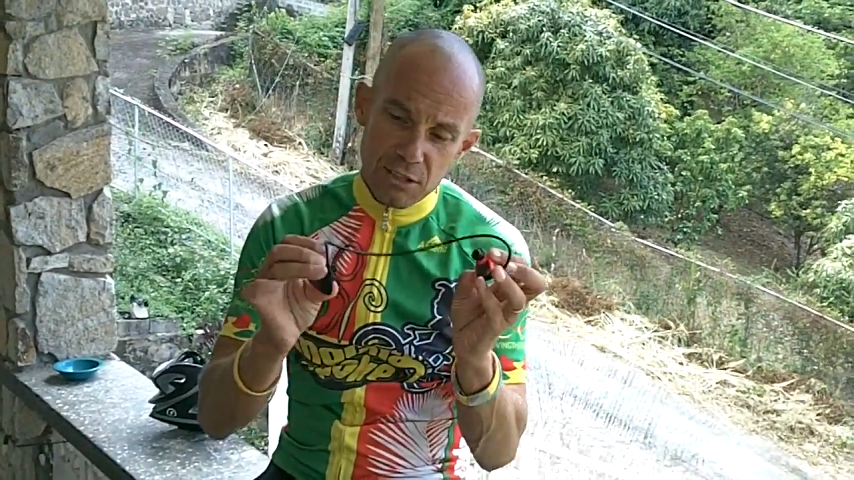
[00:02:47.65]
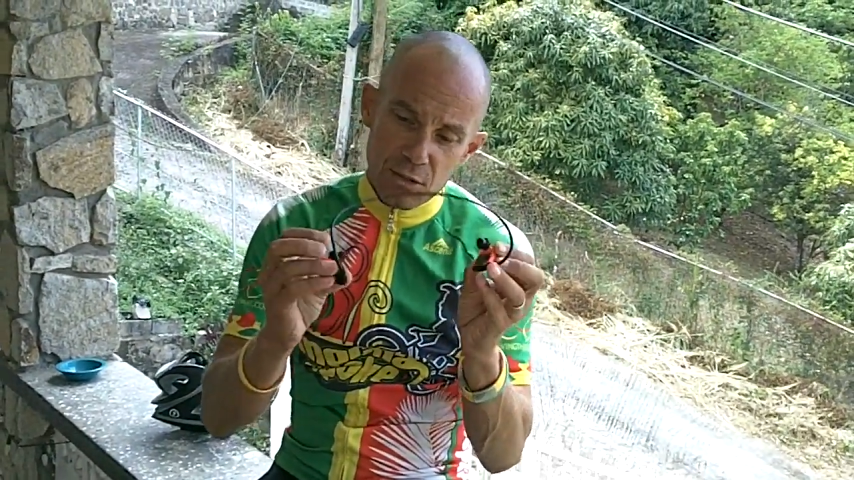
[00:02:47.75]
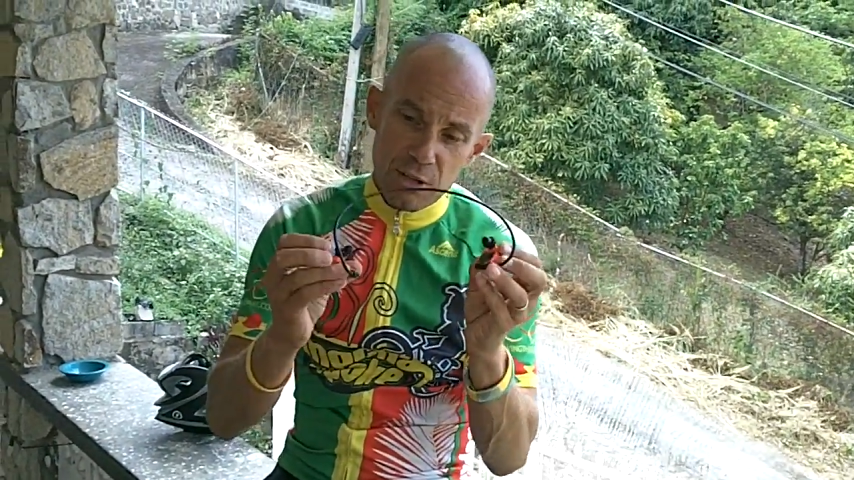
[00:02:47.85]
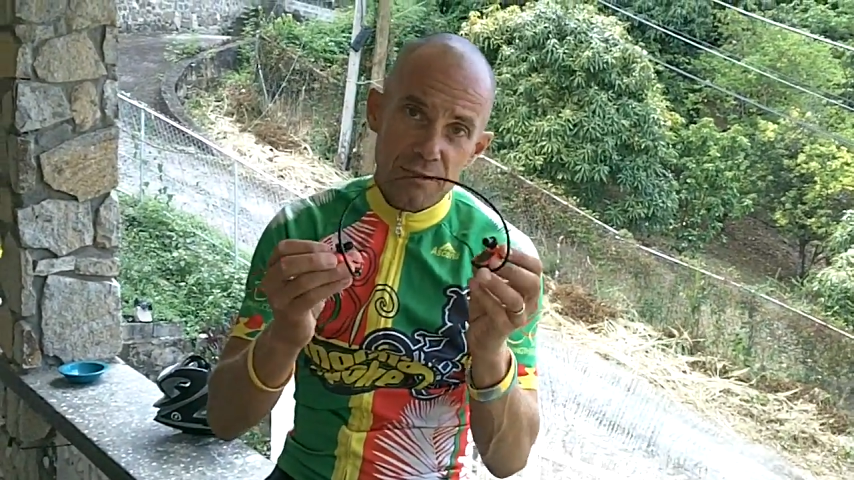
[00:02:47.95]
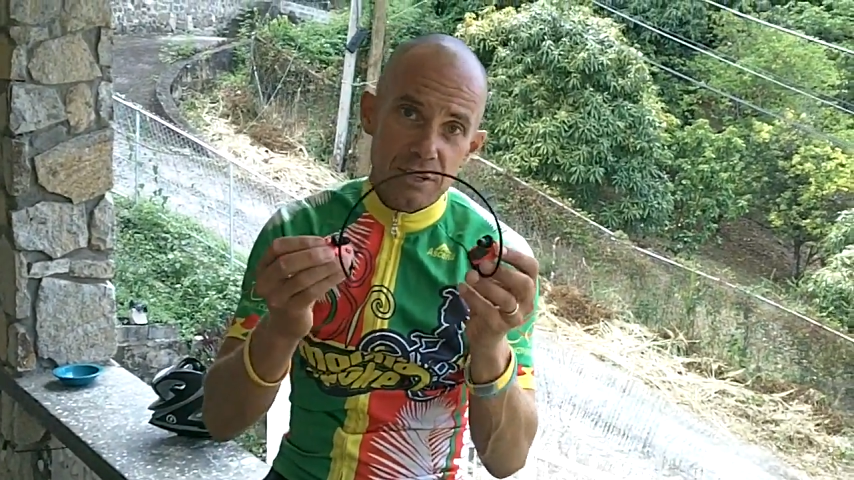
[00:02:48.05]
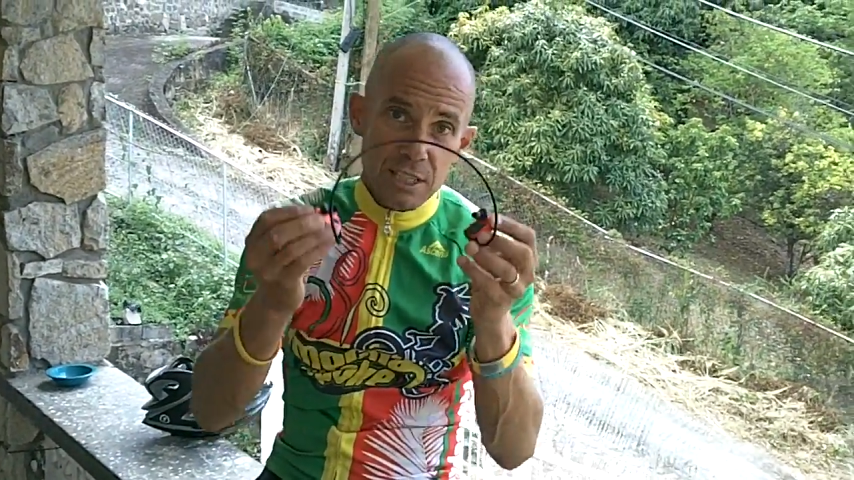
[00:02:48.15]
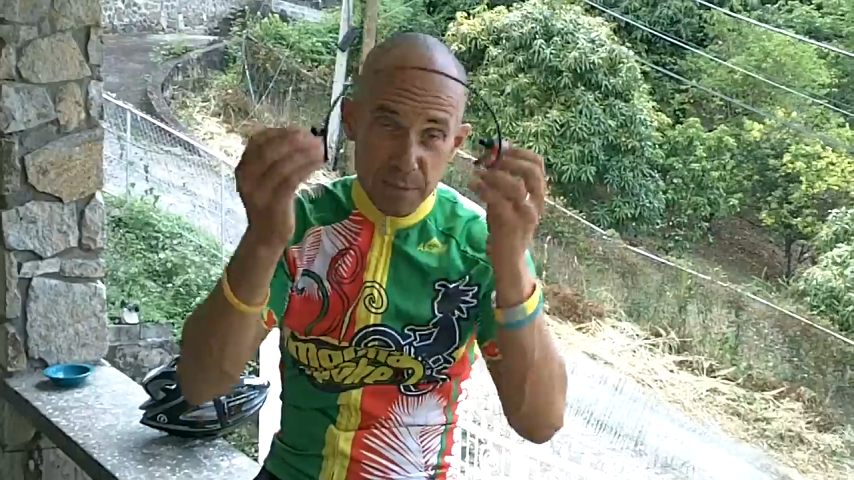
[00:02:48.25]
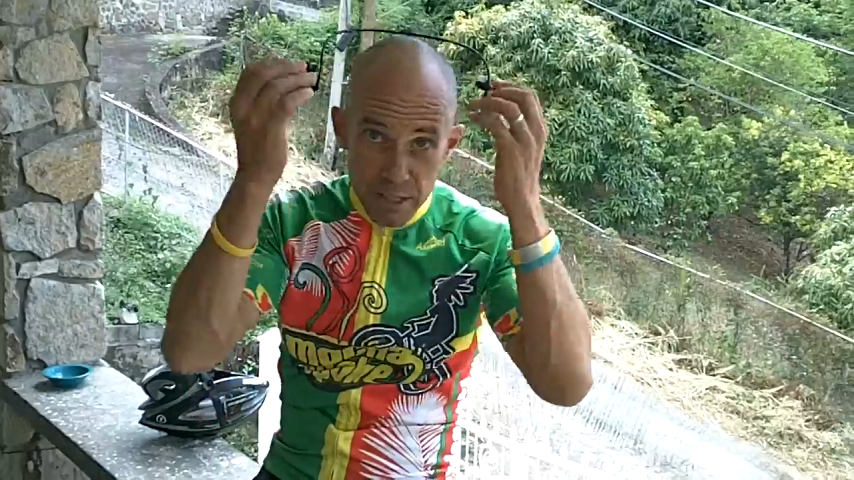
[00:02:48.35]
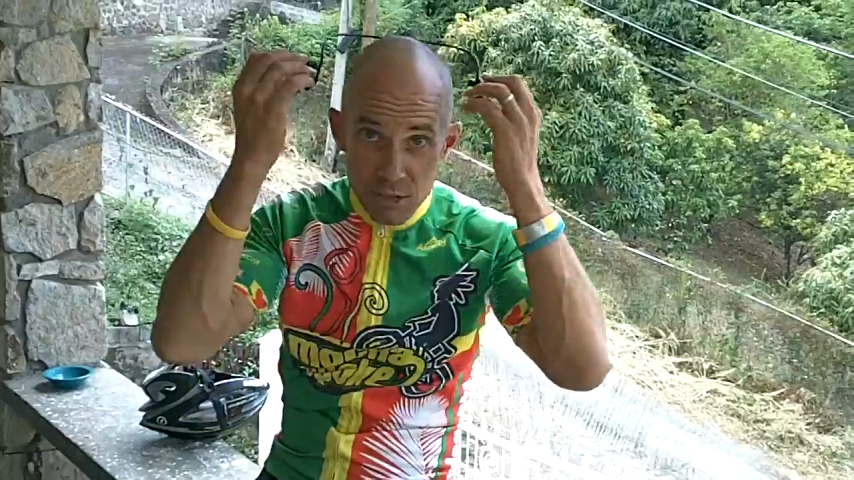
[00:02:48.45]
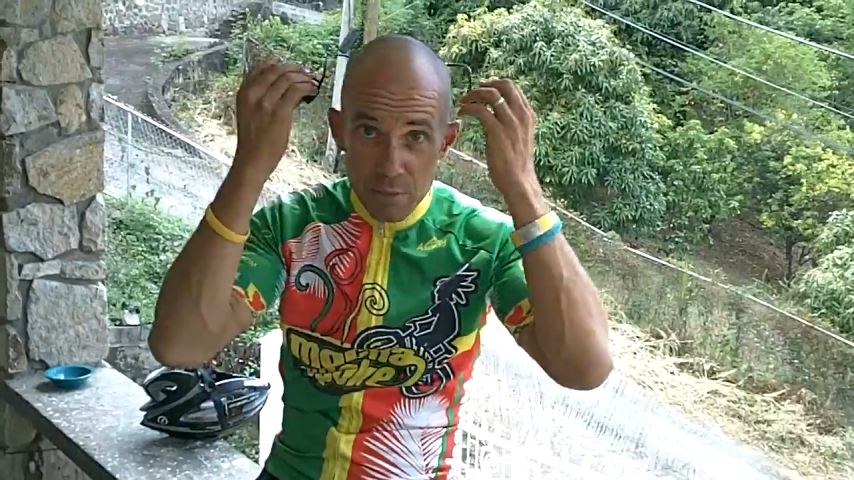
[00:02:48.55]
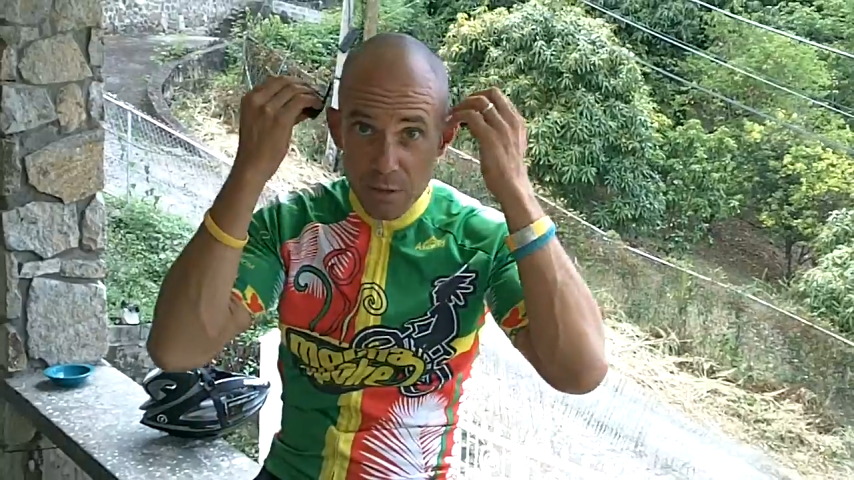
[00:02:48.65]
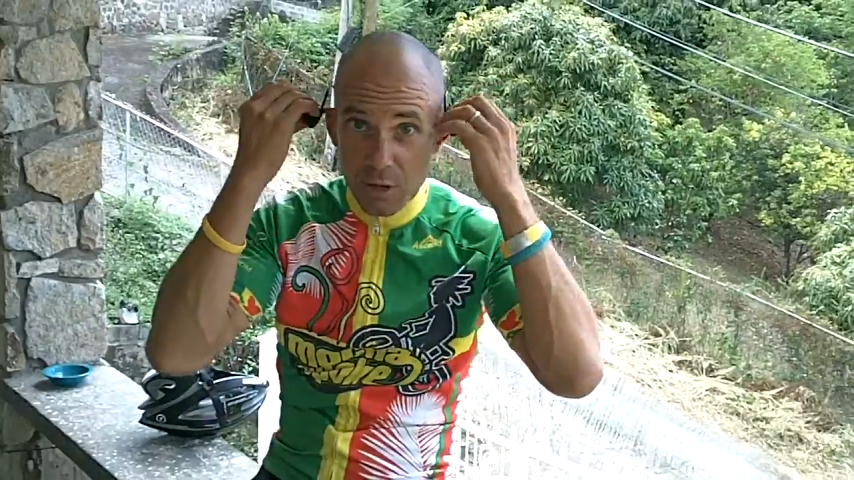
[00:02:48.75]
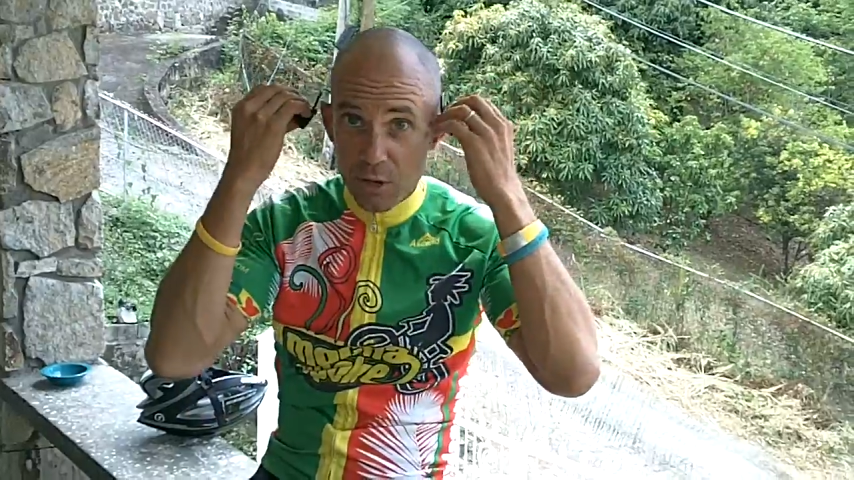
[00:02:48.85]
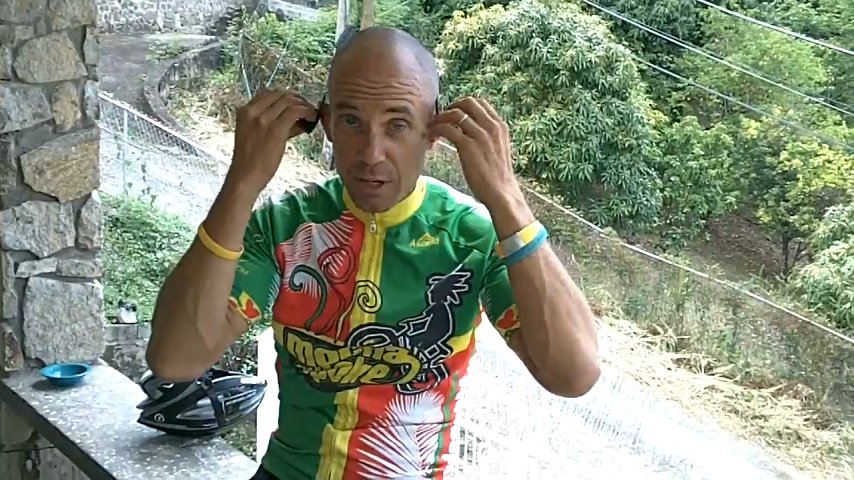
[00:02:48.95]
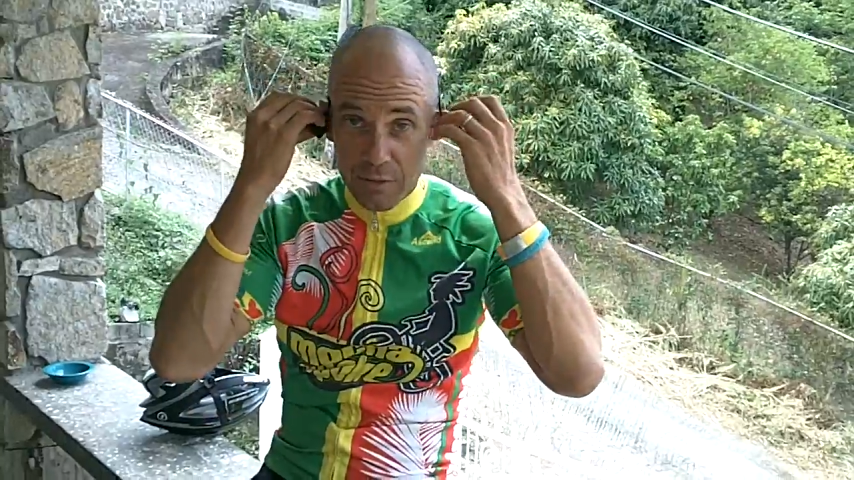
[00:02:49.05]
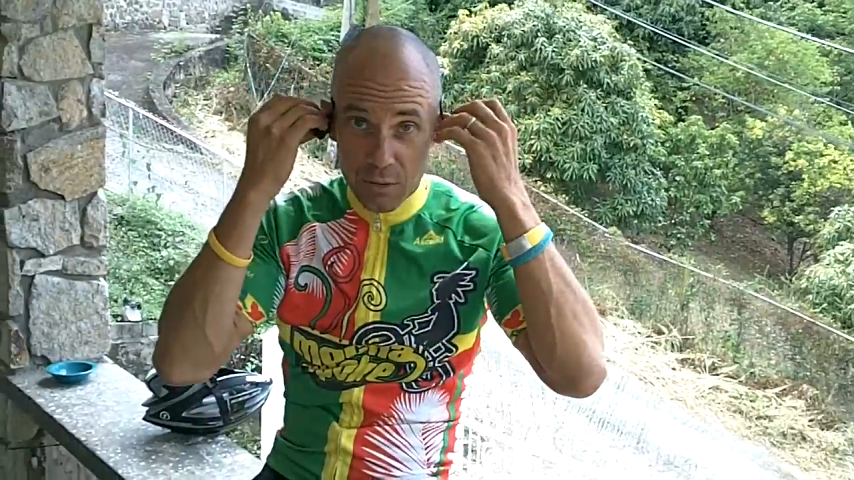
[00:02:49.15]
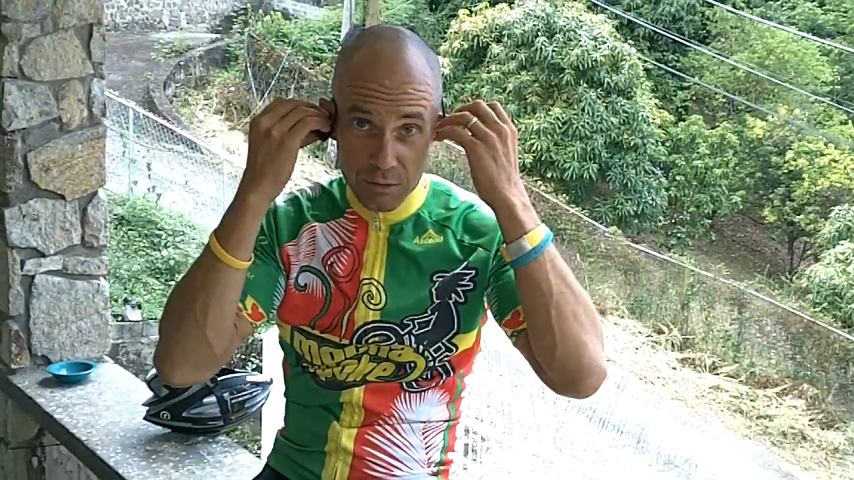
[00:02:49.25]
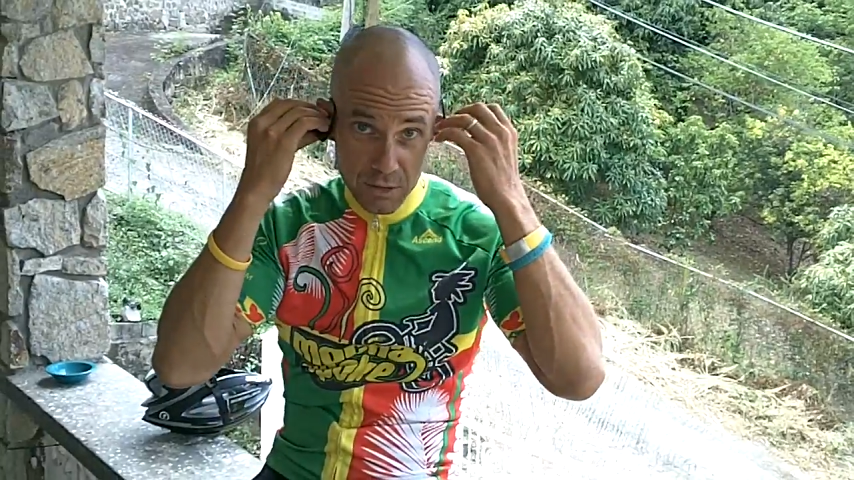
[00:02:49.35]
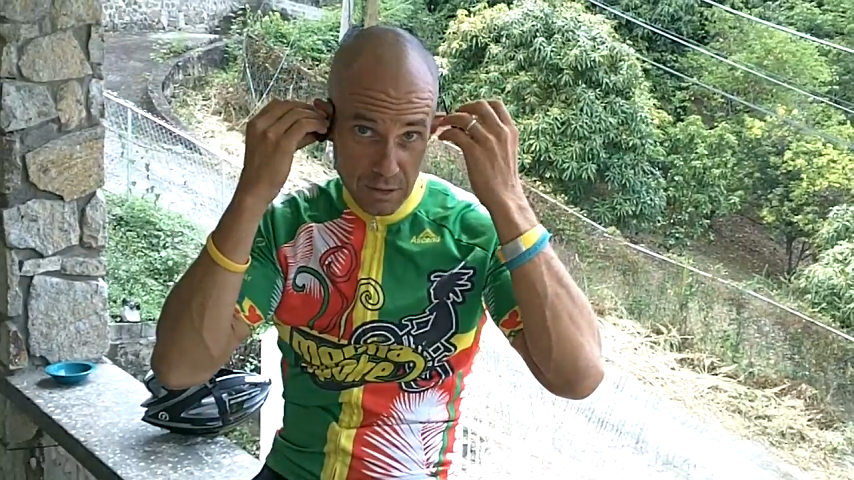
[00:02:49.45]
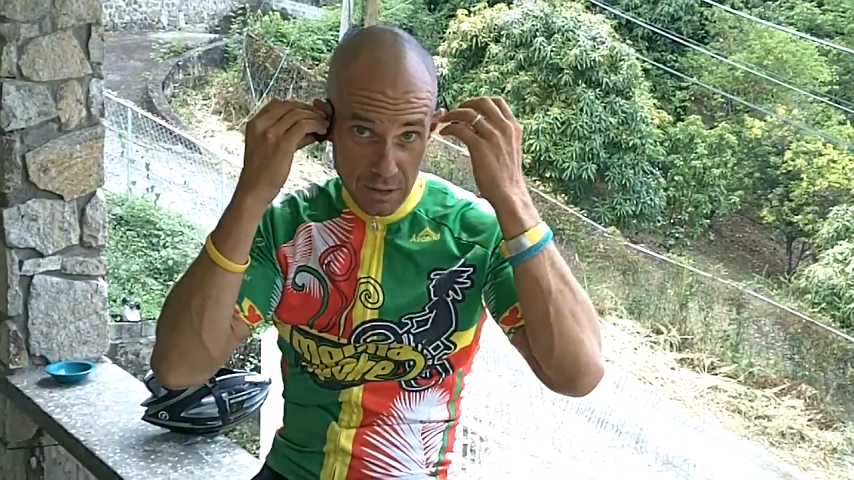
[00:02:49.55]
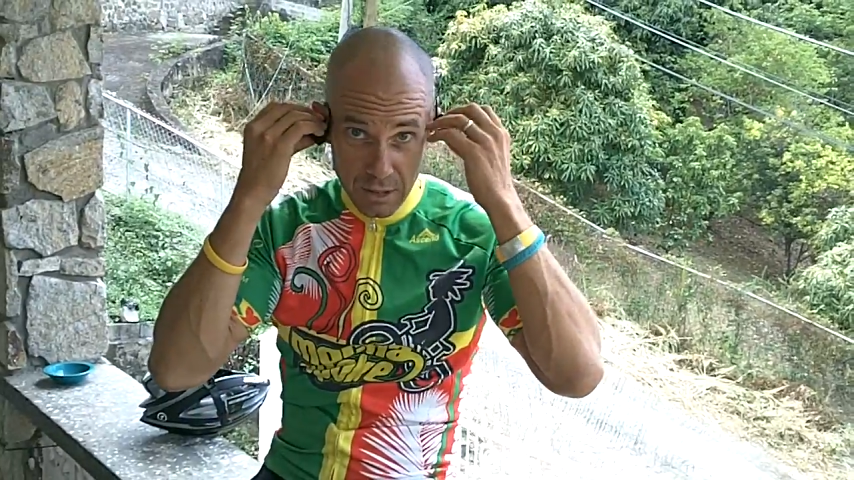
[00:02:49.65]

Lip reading: to Sony for sending me these super cool headphones.